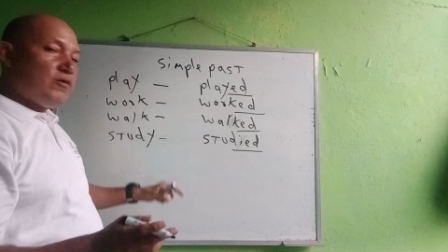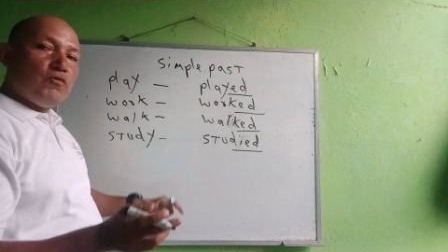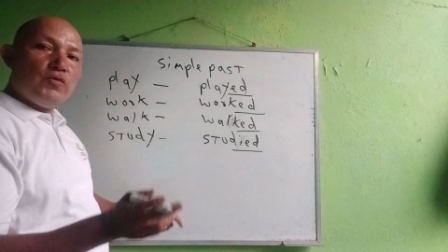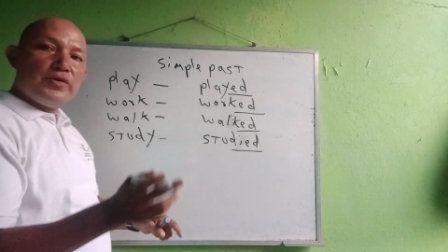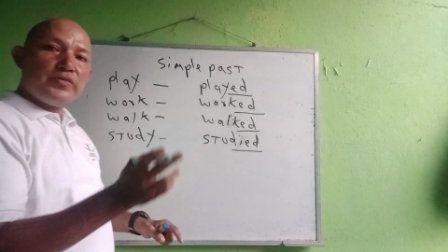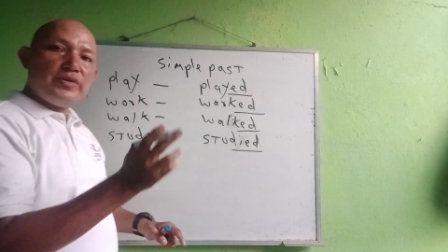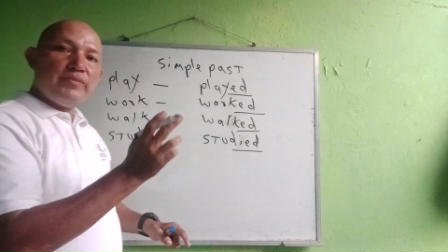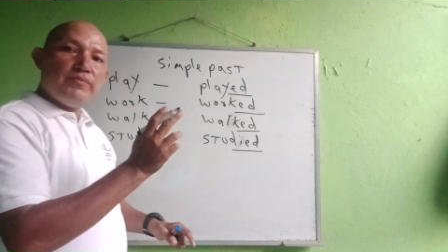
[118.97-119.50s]

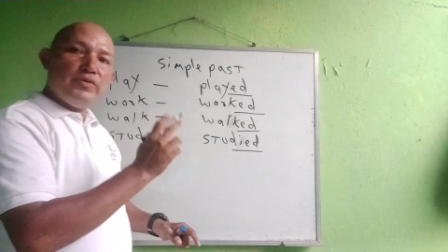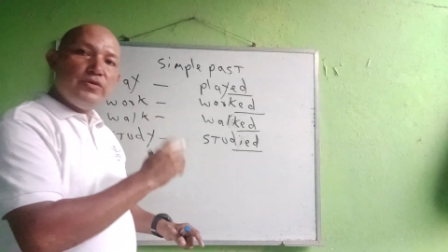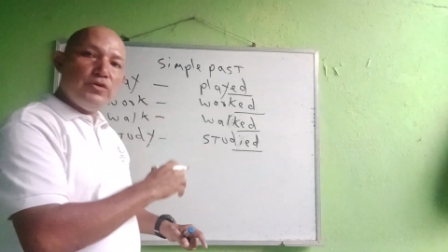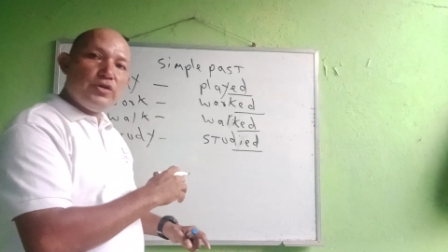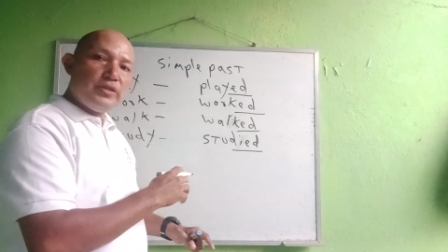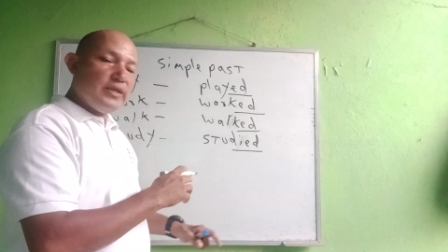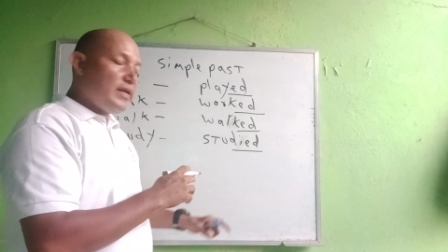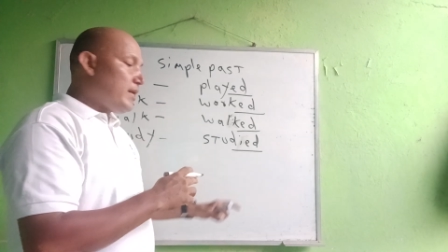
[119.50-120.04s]
we
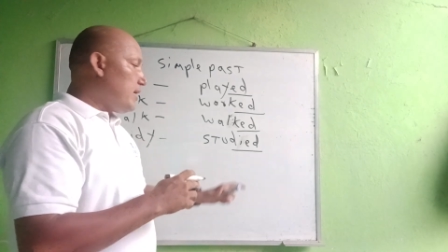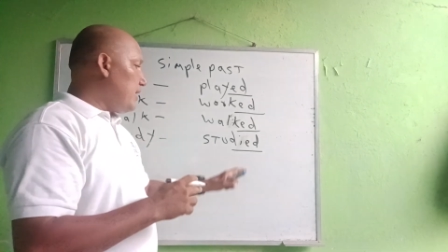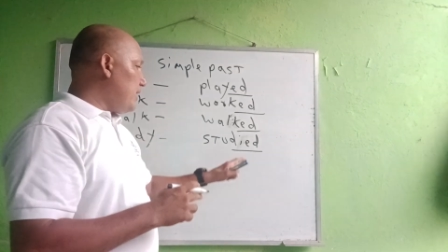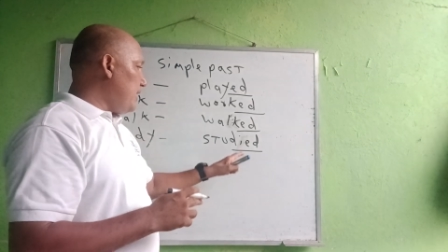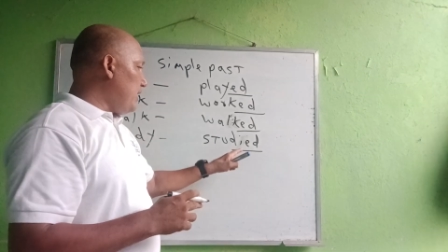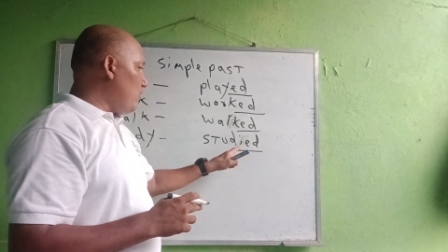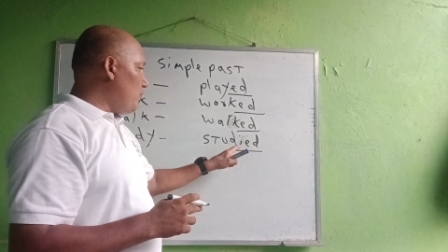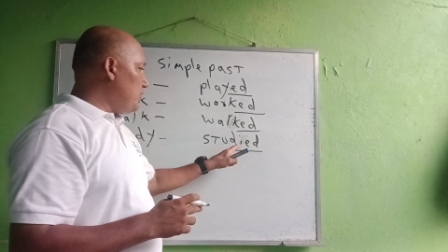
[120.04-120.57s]
remove
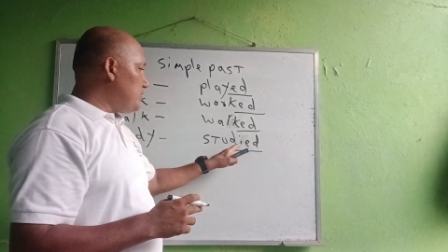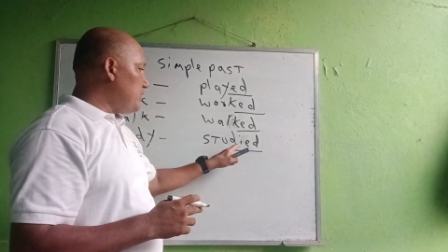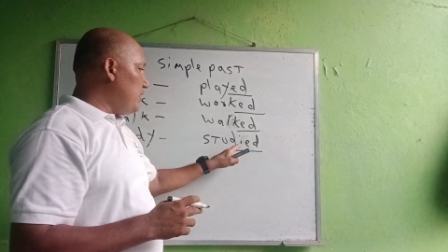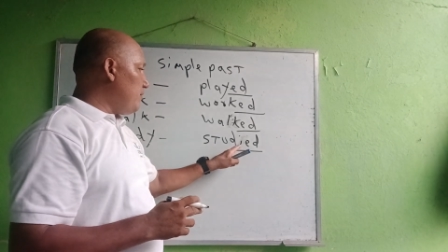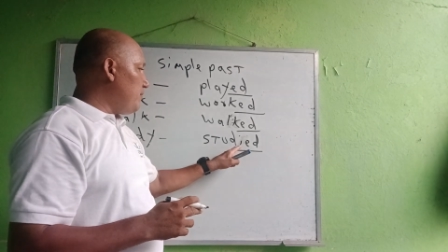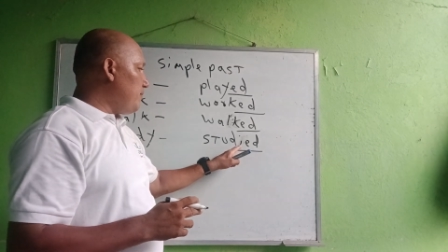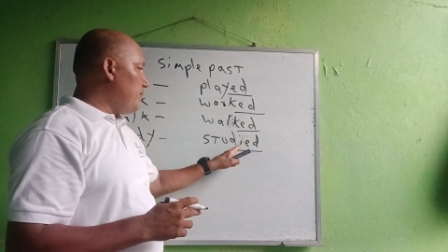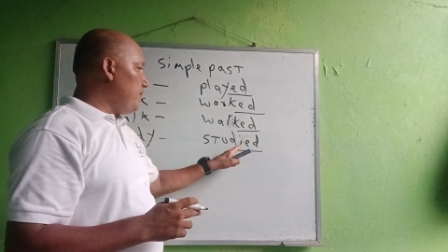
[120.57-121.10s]
and we
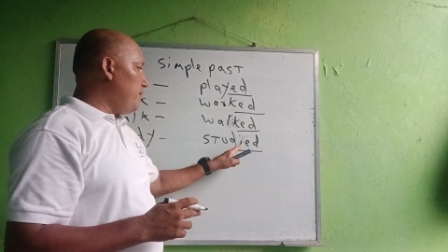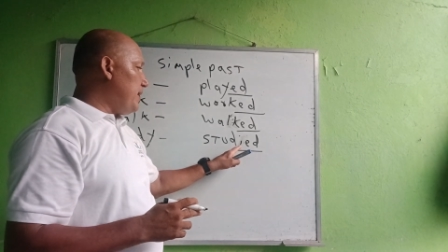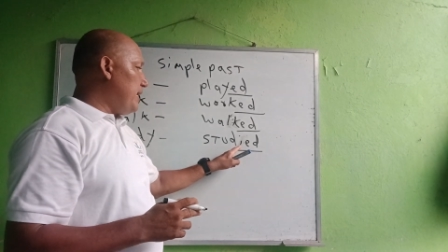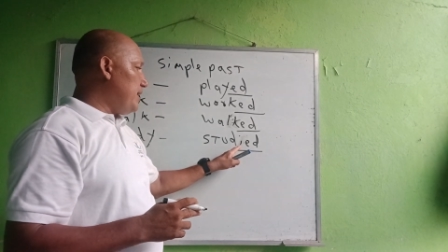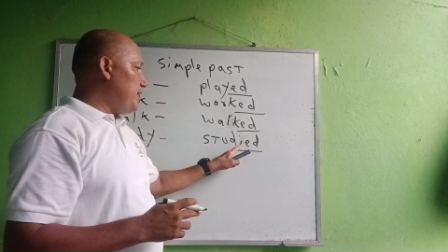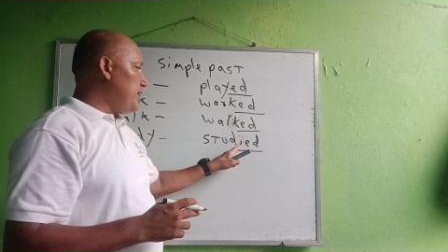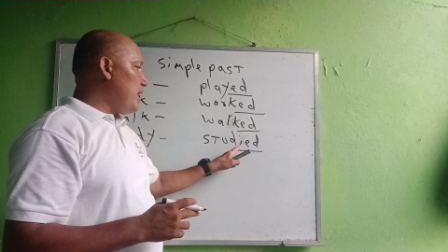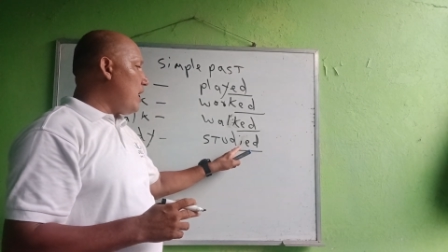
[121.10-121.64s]
change by
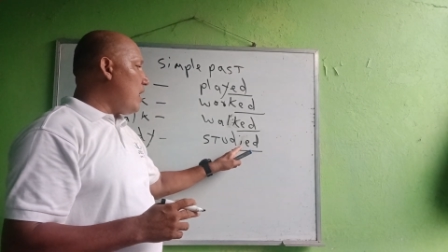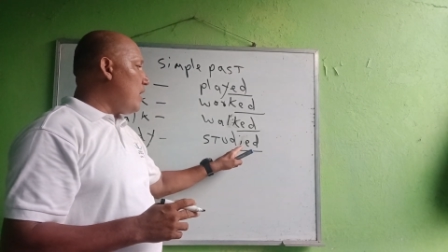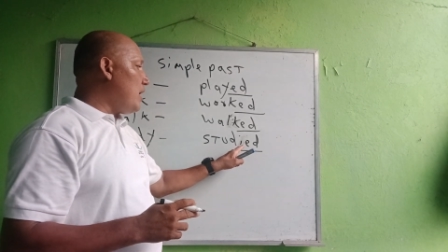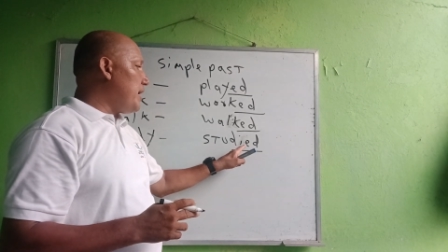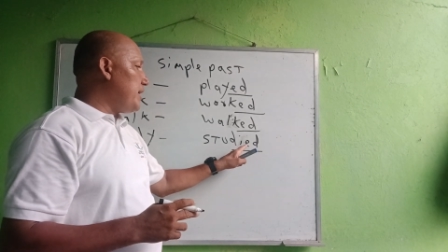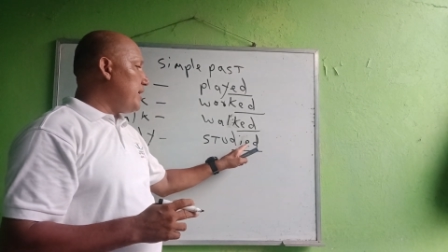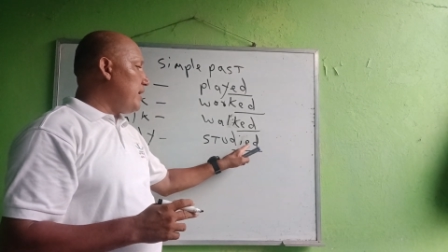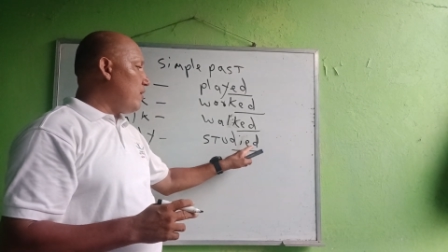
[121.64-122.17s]
letter
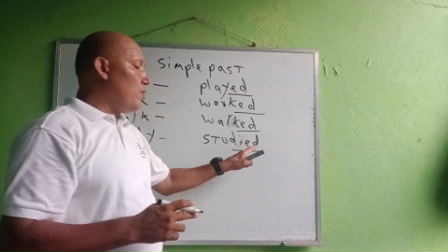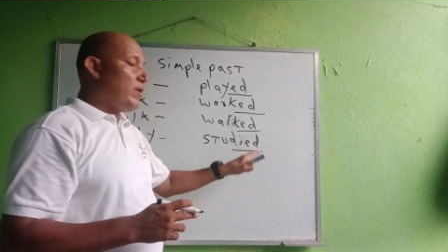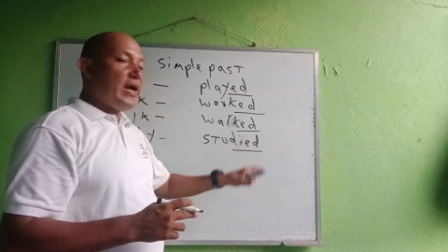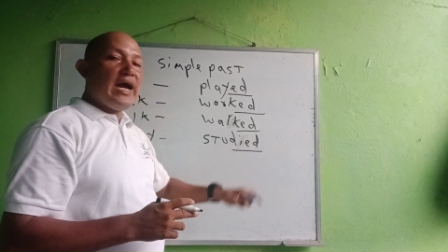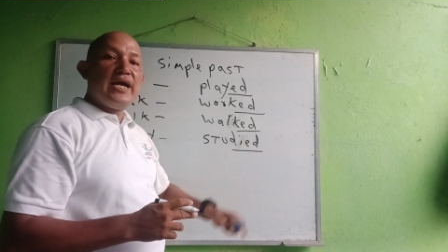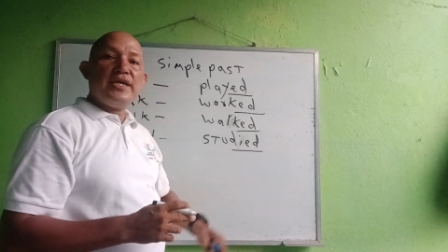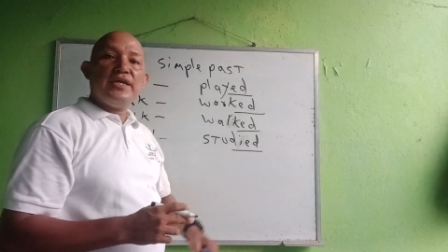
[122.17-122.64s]
I and we add